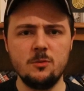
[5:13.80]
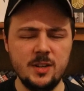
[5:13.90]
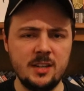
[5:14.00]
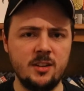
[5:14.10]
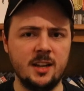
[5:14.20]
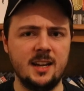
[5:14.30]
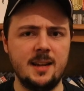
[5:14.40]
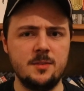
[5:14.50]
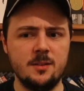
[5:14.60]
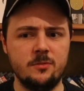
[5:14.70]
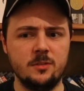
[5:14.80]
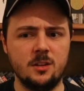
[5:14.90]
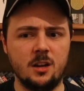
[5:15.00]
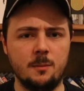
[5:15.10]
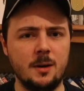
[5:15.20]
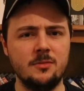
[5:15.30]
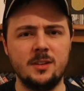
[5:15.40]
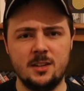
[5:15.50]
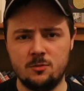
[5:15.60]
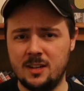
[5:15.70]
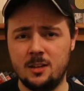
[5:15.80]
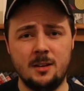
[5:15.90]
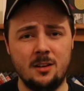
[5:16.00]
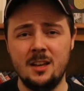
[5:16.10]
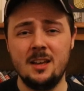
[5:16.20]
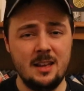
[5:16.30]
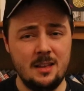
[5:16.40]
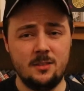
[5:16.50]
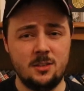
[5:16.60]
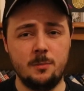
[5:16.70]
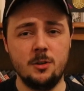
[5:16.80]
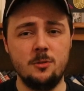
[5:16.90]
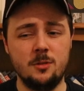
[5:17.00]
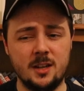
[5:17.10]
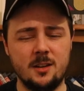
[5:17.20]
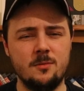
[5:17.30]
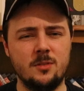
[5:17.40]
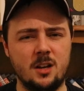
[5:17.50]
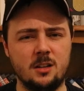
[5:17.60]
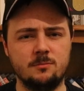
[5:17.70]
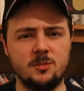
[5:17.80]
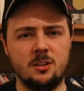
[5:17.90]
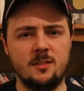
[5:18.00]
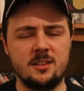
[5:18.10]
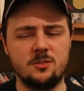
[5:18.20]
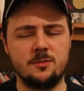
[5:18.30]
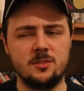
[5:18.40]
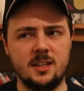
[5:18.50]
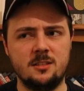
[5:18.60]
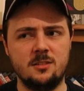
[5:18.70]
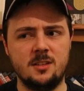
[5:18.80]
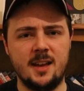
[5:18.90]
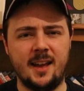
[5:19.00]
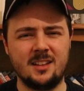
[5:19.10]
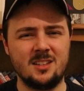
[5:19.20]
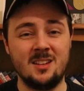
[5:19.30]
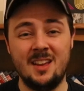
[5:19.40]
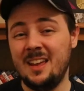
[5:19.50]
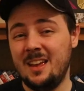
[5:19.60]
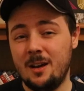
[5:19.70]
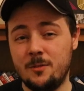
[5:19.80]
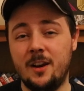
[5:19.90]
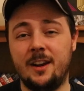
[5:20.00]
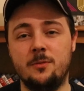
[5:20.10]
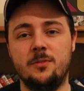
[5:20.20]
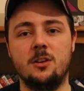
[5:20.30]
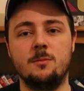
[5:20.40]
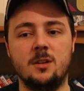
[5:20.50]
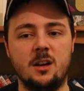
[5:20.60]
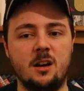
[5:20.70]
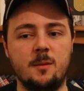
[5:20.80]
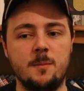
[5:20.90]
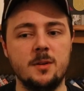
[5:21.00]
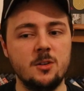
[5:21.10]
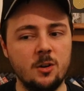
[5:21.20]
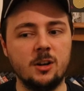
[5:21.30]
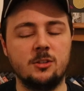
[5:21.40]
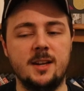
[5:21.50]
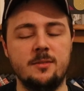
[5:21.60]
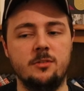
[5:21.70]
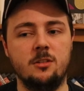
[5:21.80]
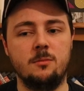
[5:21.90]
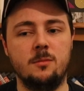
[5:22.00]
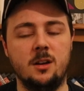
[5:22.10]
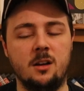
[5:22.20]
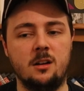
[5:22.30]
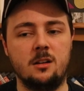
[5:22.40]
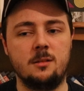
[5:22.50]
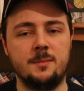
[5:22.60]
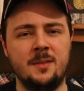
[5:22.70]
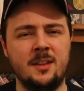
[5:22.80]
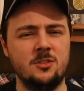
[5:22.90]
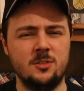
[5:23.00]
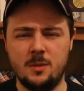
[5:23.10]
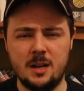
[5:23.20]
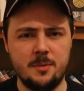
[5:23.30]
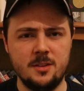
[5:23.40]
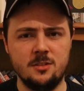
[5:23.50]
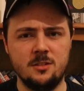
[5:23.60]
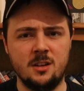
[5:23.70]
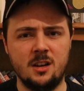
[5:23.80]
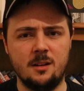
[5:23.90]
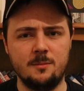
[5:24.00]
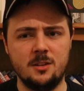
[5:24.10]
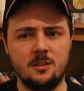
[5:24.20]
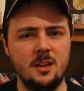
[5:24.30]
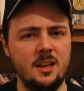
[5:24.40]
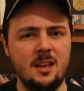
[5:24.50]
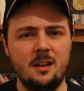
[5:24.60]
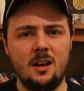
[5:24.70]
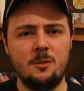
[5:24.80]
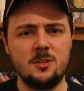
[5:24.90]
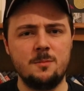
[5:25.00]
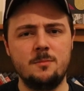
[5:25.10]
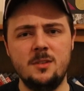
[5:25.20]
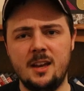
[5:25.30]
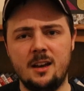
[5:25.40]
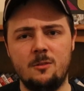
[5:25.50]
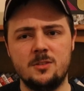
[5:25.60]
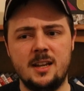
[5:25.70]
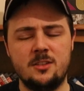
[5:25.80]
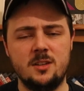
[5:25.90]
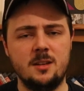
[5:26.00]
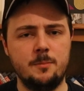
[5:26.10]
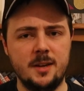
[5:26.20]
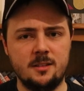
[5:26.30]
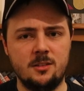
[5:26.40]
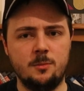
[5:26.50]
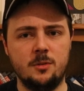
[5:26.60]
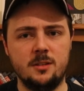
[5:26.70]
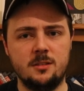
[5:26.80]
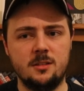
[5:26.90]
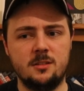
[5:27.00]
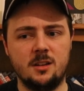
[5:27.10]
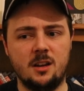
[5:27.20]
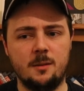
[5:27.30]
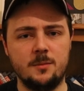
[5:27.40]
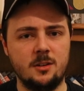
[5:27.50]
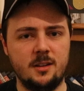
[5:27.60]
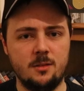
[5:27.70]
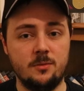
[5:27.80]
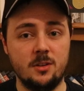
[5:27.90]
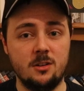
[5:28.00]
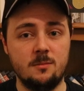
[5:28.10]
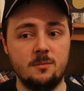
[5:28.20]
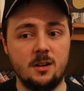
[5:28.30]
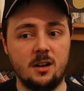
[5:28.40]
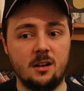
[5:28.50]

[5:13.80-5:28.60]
really, really acclaimed, I think it's around about the Taboo kind of, you know, that sort of status there, as in a very good film, but not a great film. And that's just my opinion. You know, I was naturally a bit disappointed, you know, in the film.